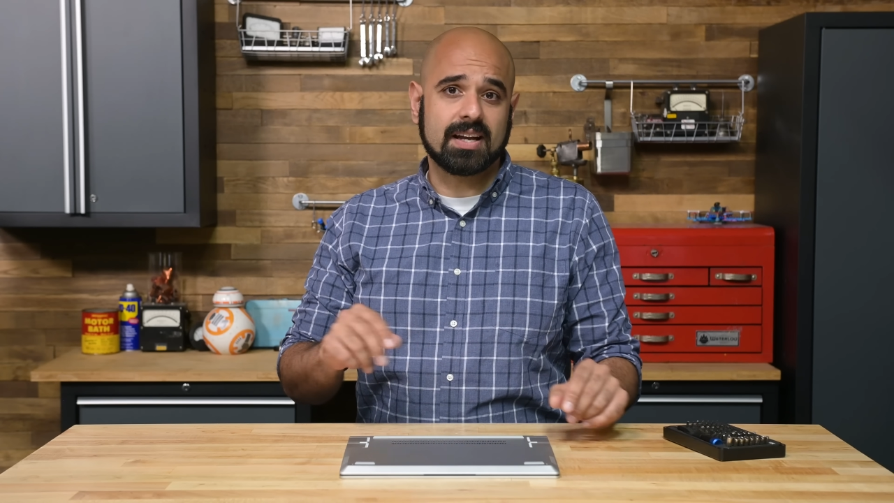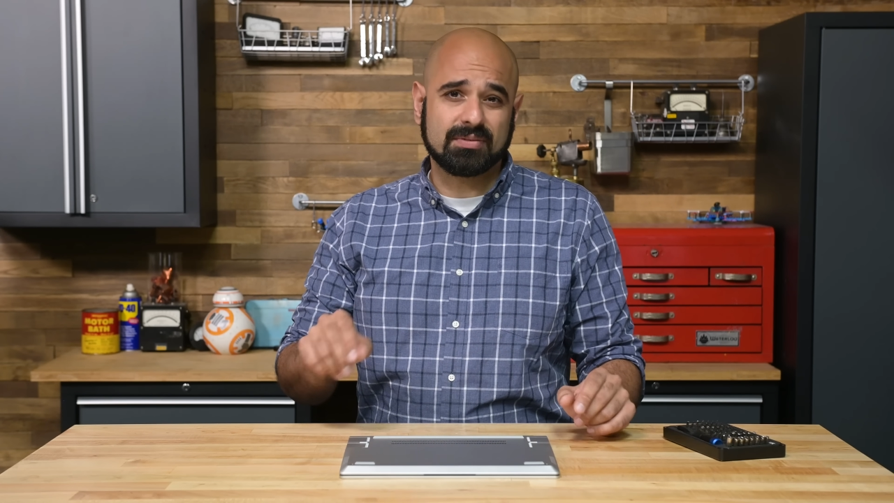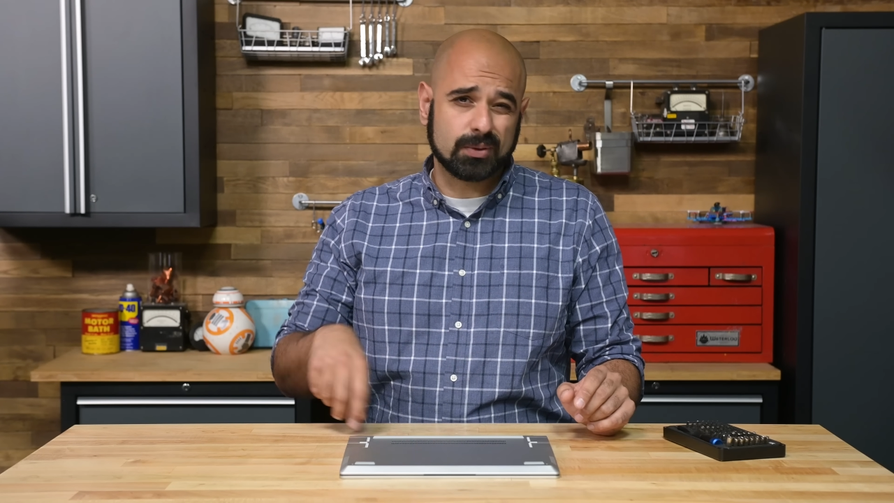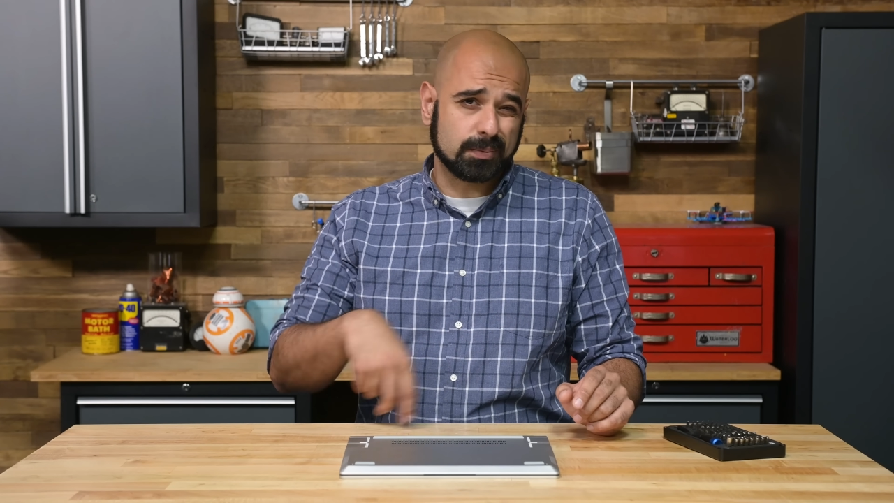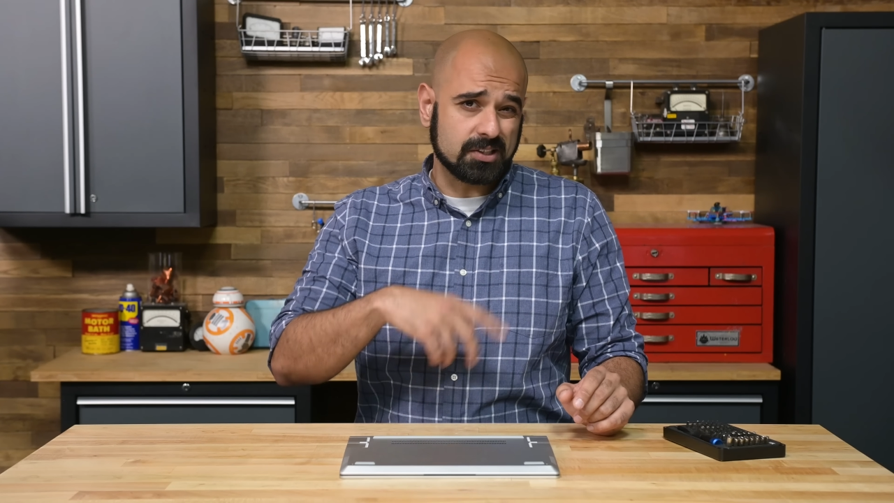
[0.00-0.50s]
you have
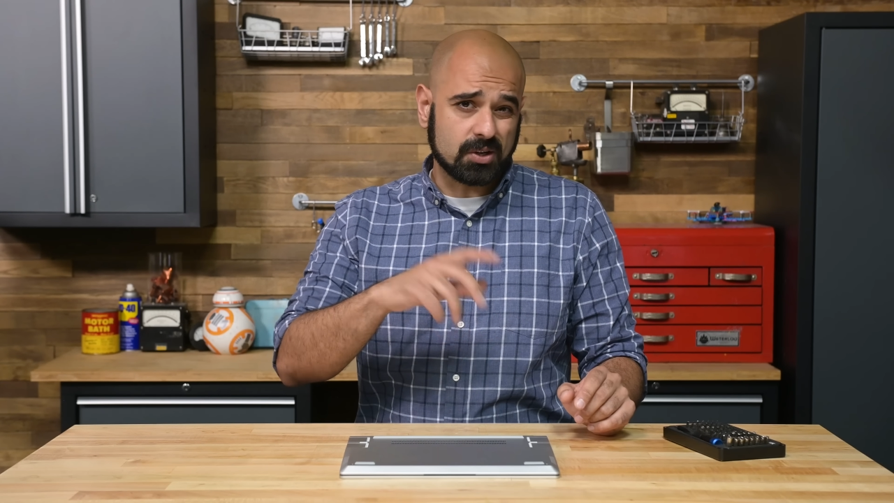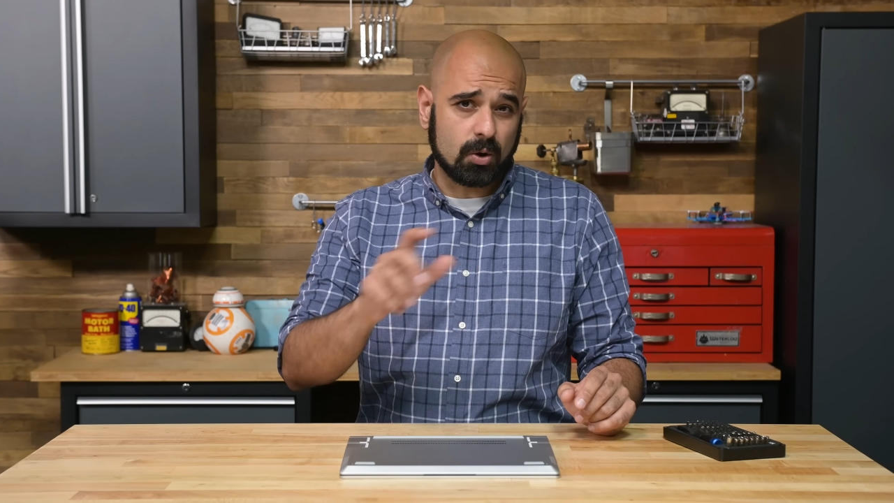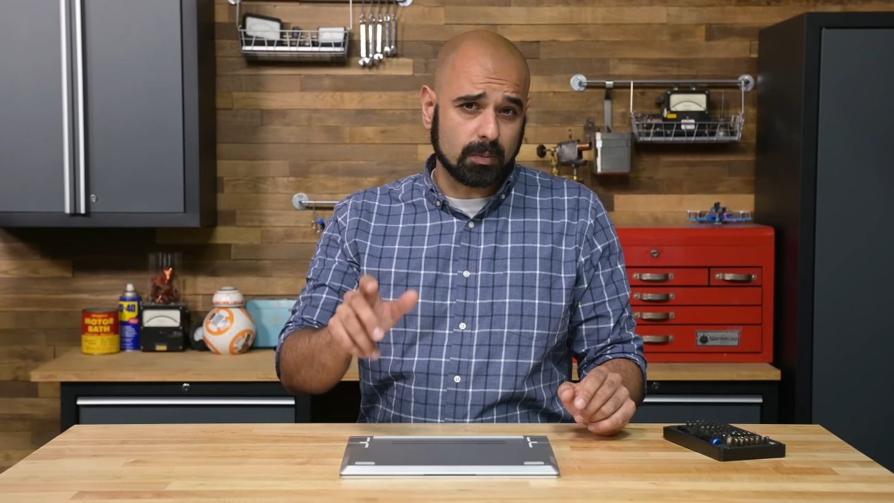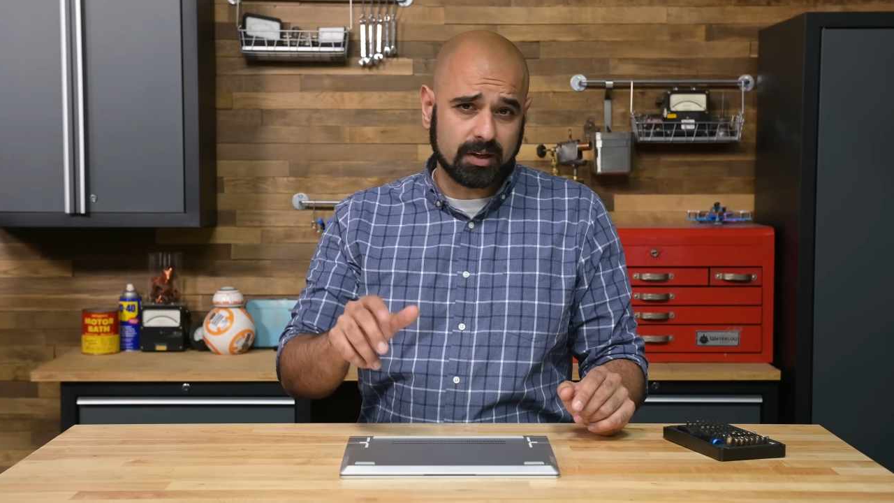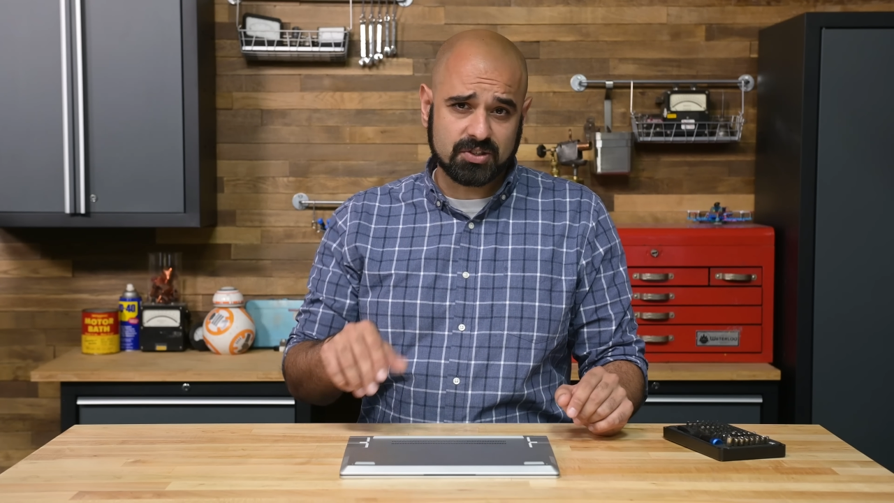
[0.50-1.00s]
to replace a
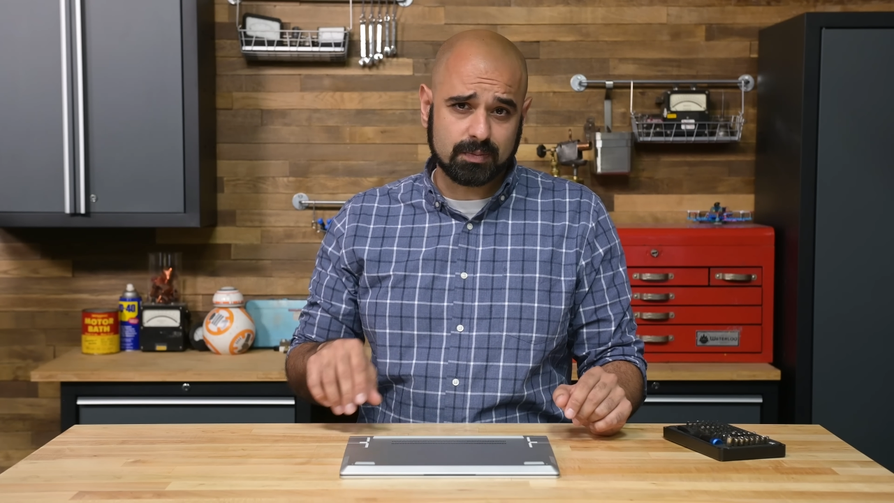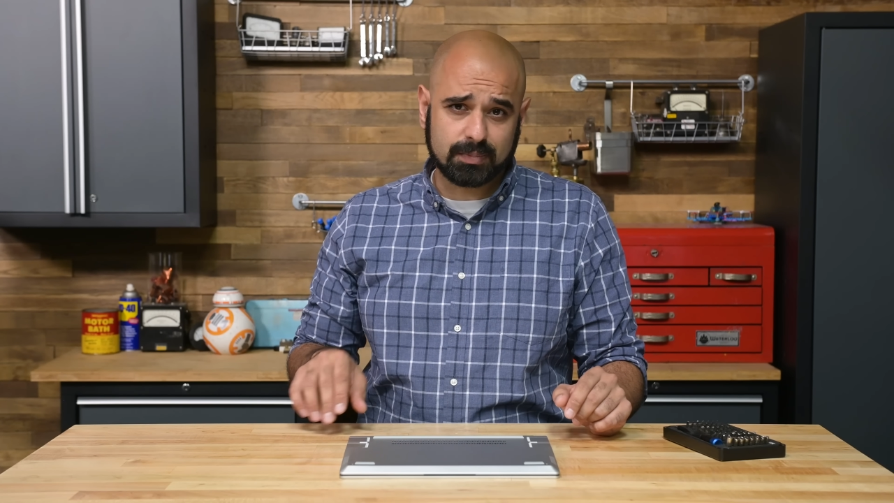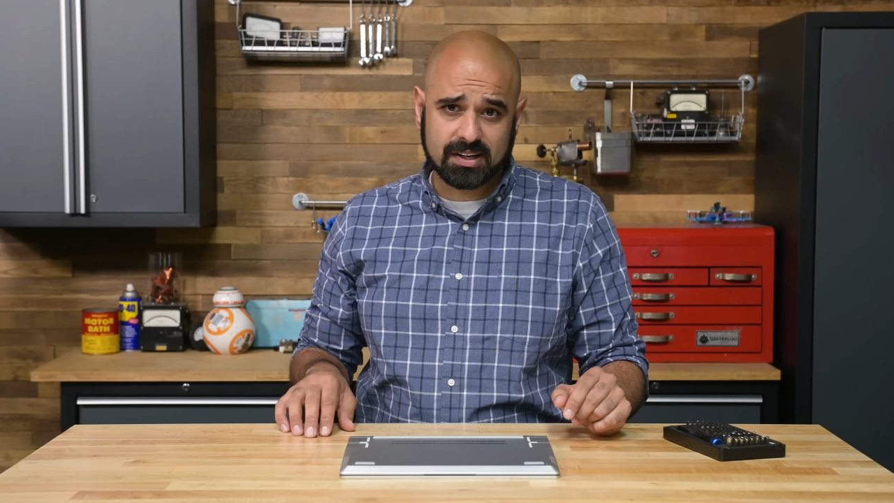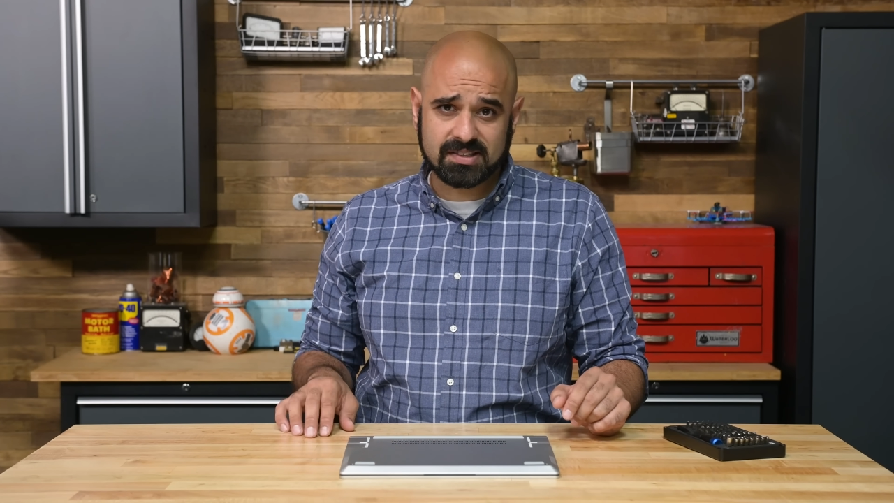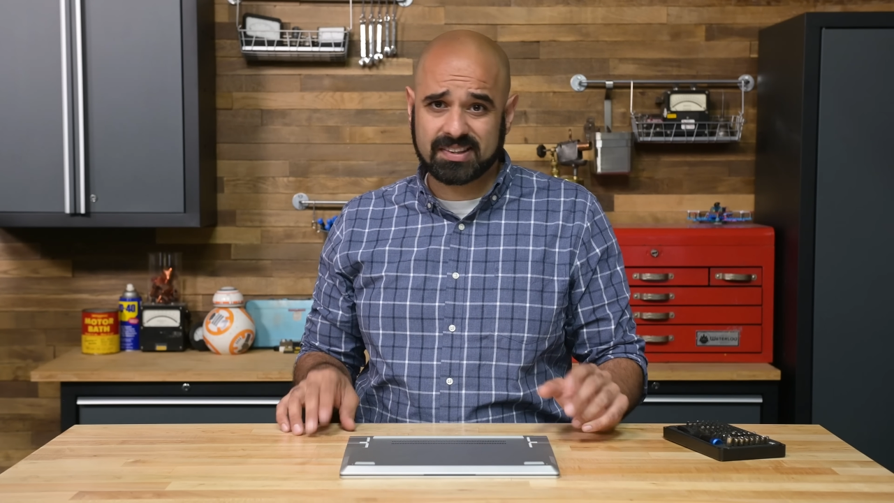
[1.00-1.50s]
whole bunch of parts.